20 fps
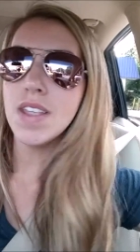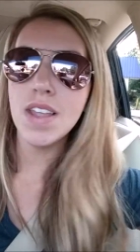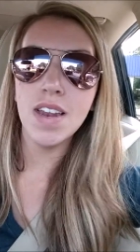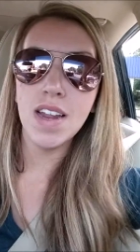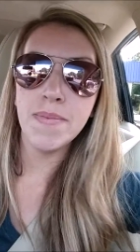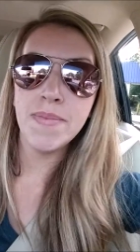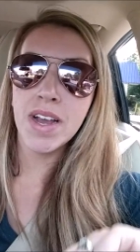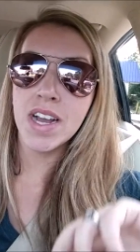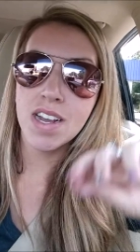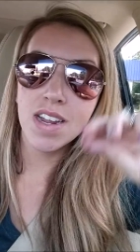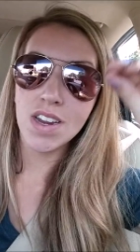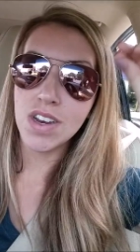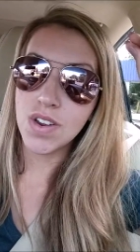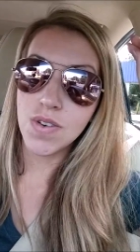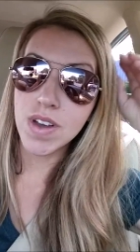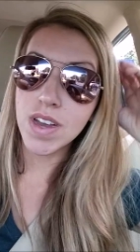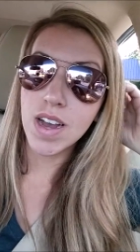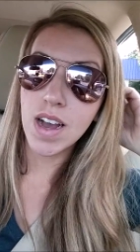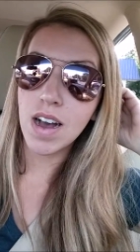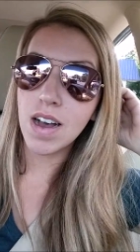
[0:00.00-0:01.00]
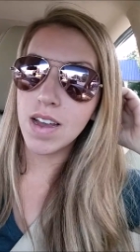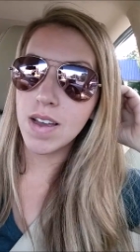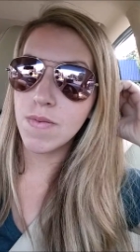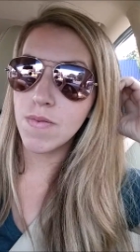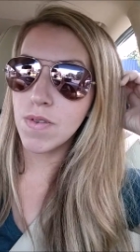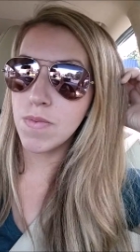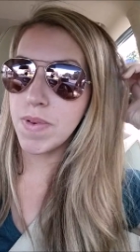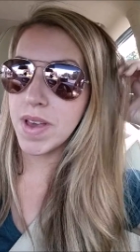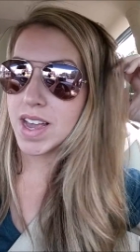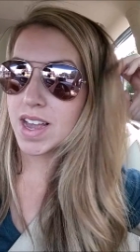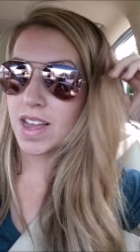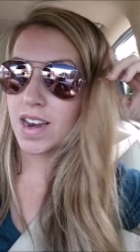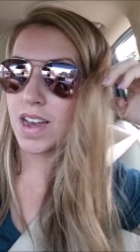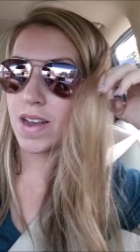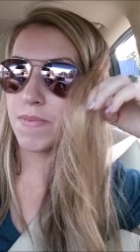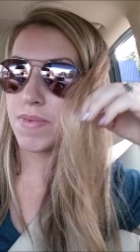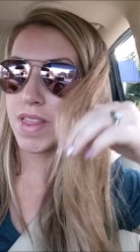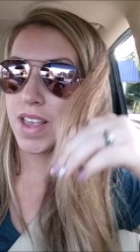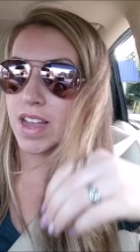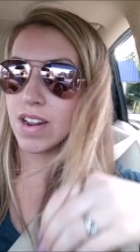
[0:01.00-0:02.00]
I'm not going to do it. I will pick it
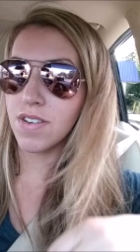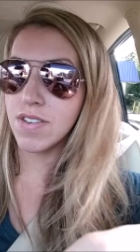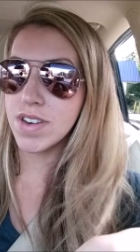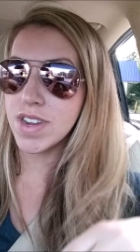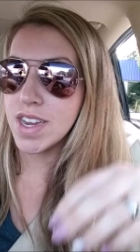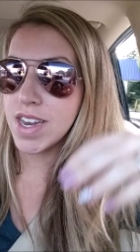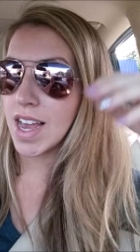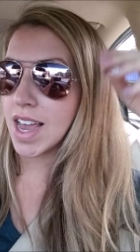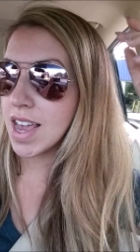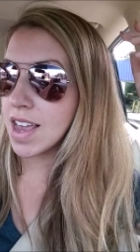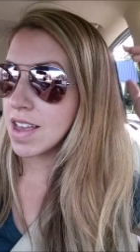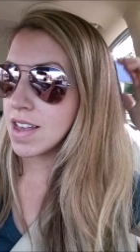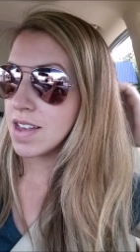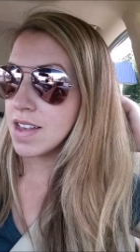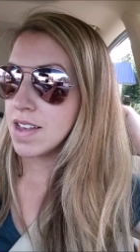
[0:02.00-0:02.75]
up later today.